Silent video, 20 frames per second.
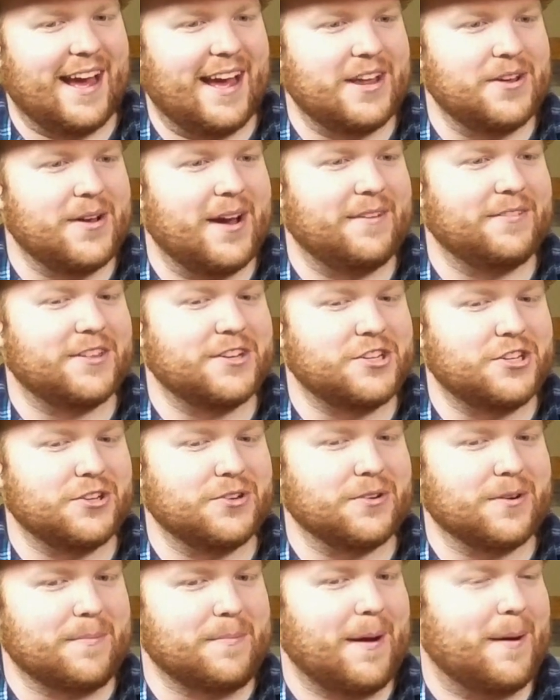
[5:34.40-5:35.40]
Then yeah, you have the
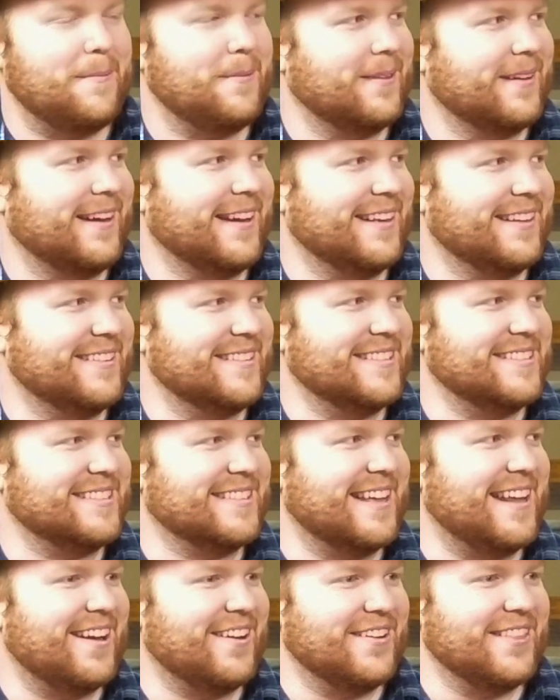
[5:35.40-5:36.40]
two
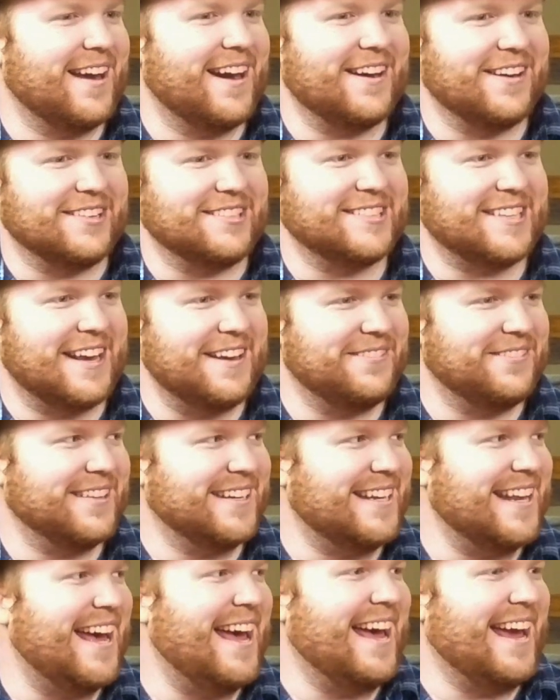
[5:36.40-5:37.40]
Republicans that are there to
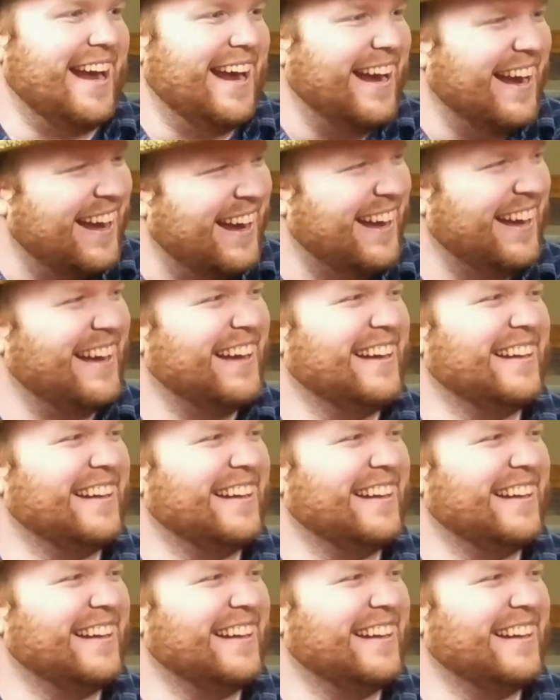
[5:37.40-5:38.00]
save the day.